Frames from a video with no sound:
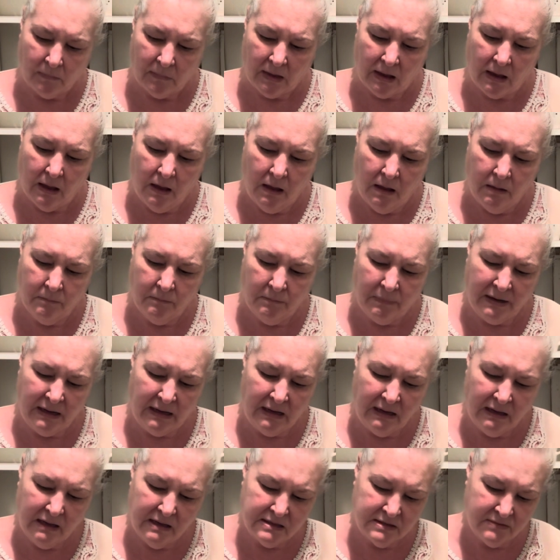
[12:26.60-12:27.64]
but it
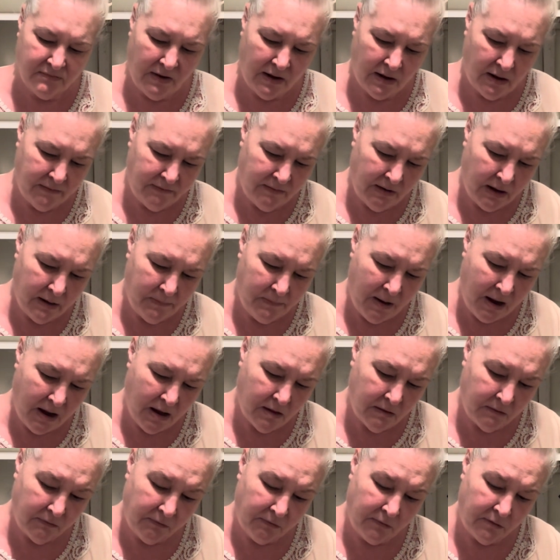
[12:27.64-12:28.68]
is very, very
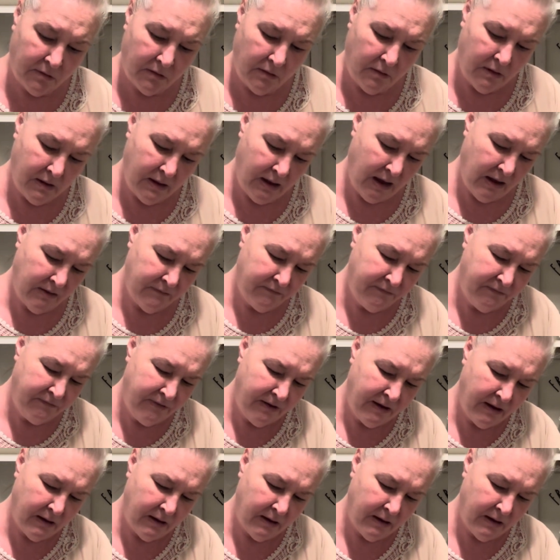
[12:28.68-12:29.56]
powerful and